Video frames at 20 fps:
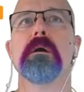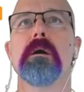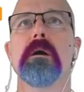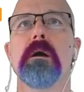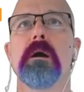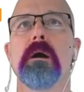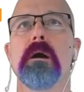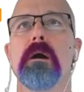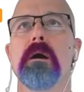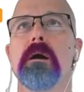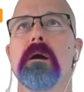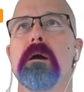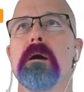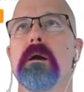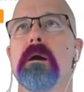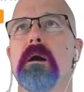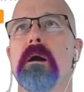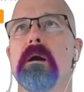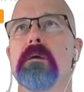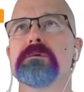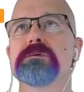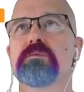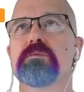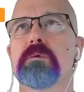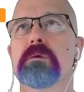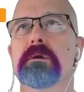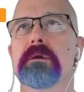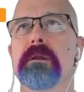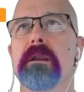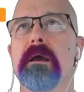I was
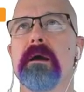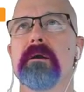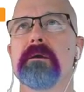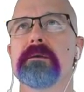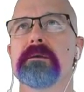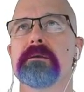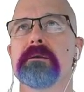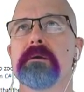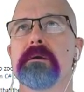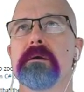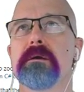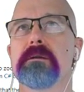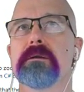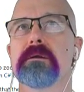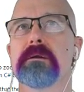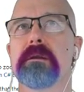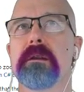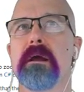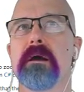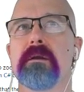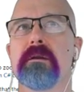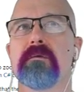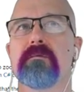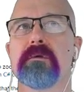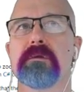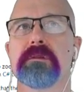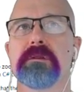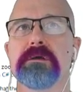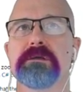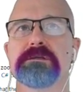working out, looking out
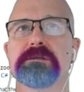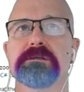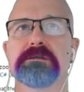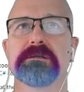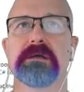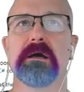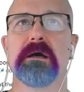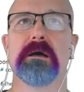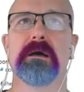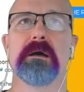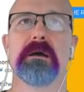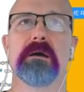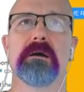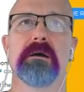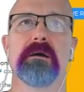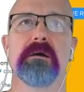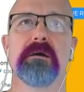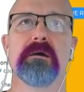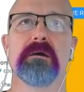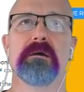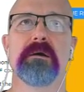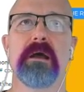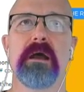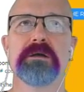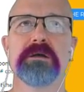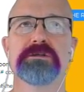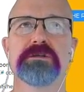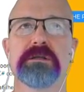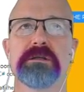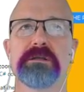over at this
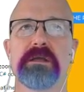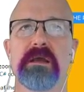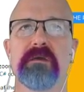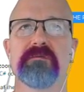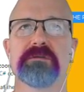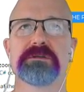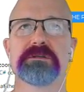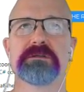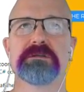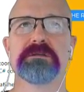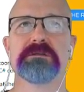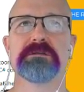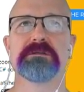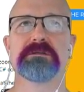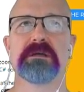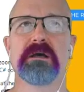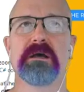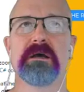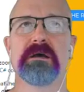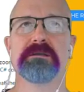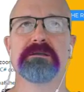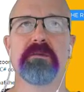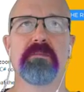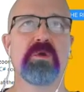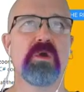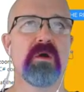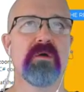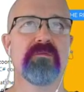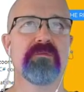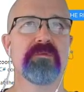Ashley Davis's
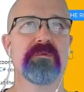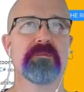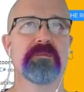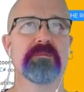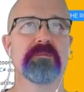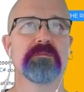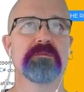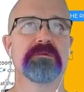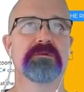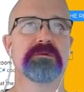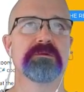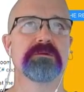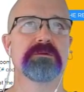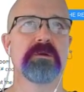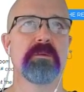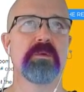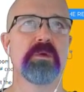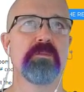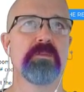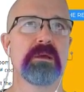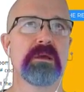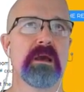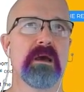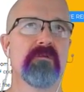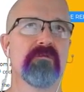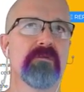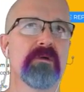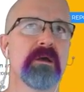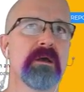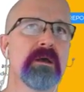
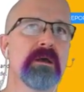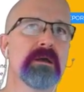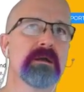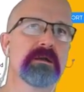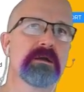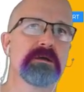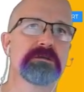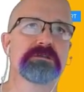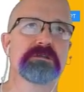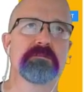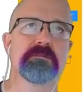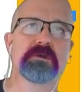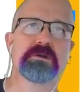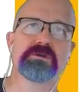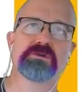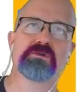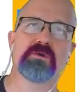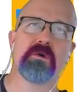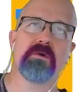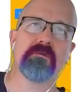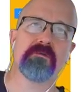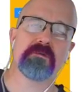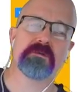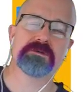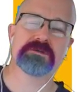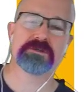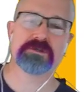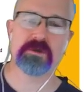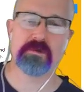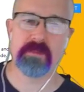WPF custom control
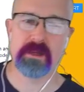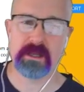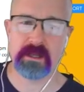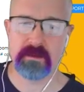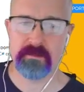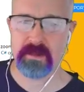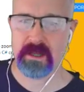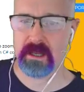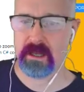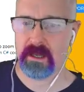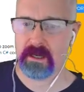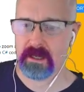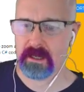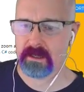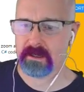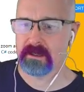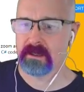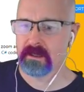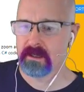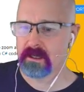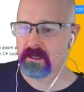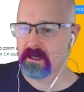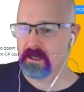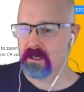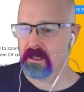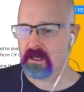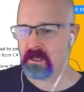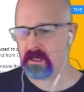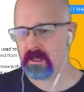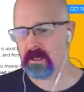for zooming and panning,
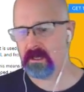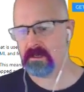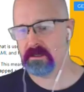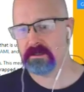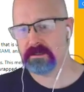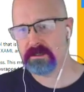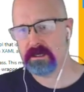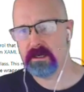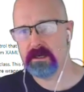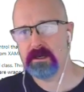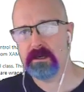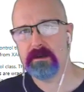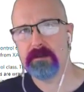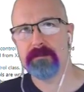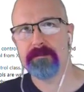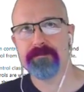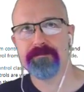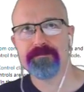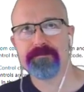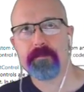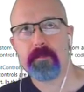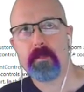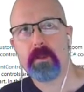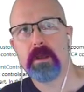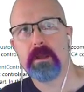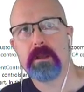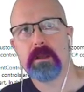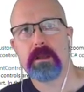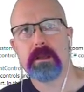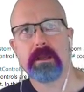and
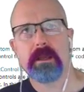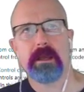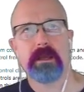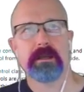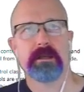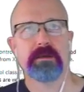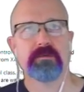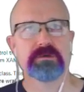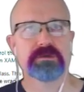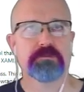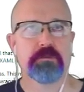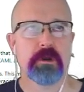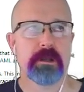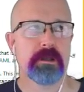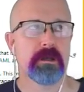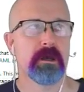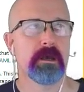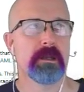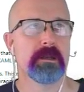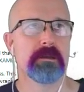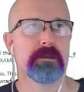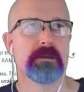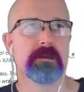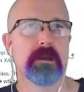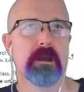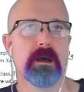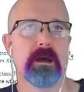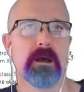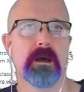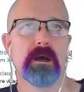it was pretty good.
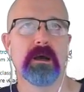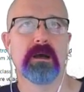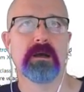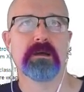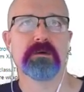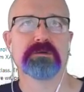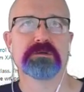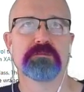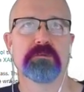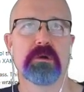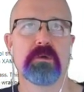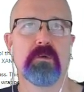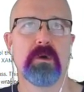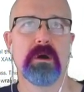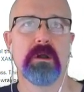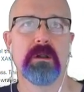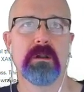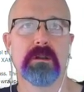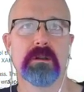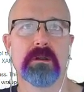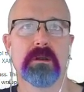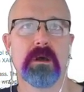It was pretty well